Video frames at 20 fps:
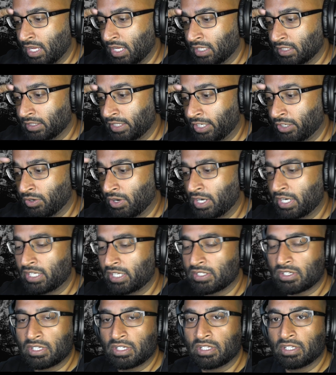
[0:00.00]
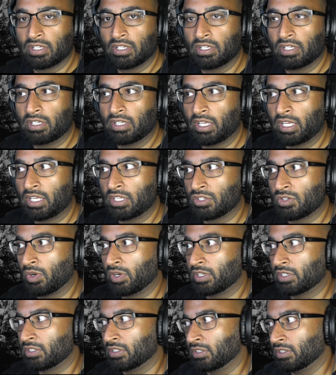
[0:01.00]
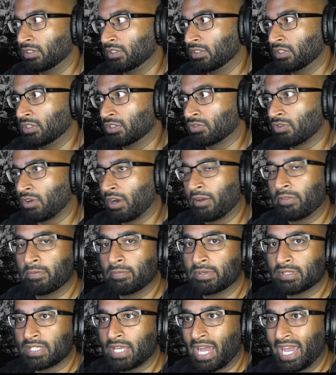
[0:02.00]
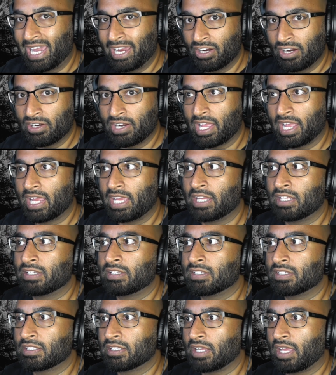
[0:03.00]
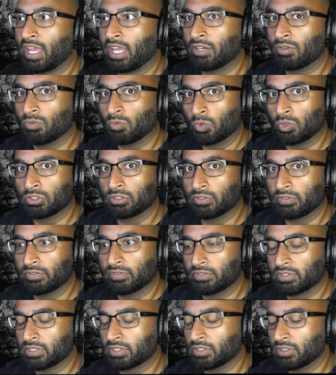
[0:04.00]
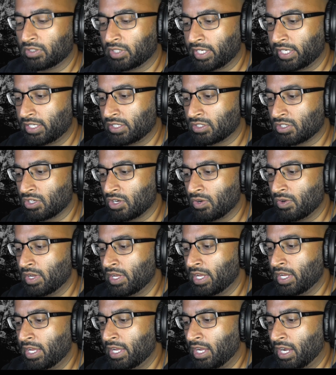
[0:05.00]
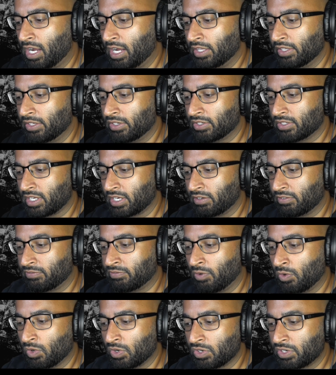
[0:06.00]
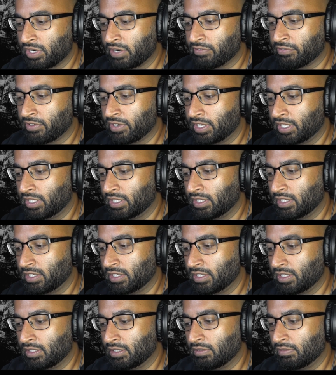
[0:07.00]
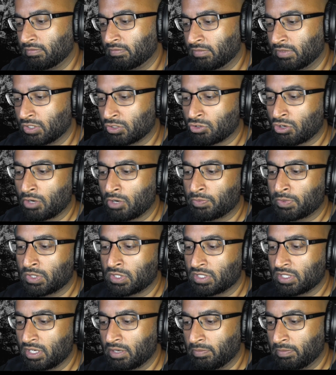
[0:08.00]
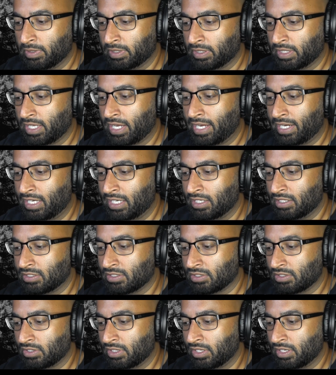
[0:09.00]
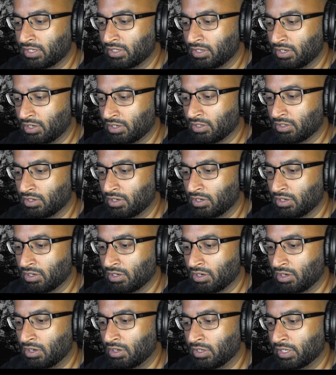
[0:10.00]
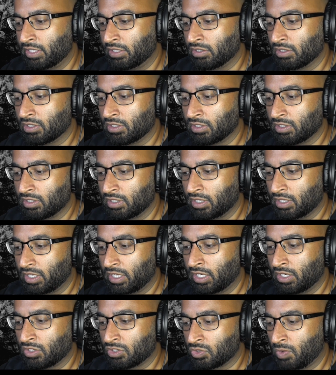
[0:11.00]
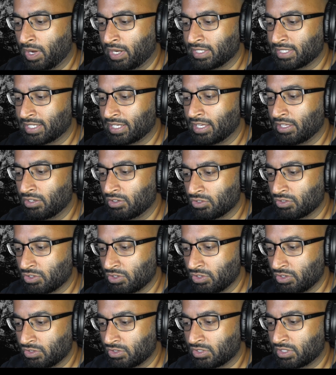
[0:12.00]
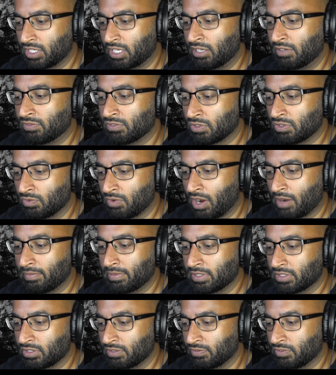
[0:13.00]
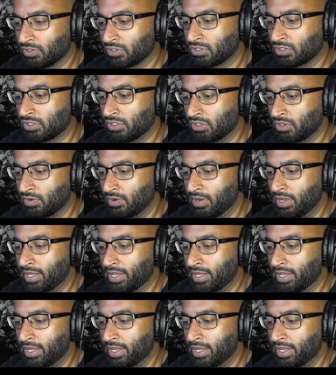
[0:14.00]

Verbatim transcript: Later on, he's gonna he's going to describe them as hired hands and wolves. Okay, so uh, there's like four different descriptions there, but the ideas are that are are all inter intertwined together. So there's thieves and robbers. In verse two,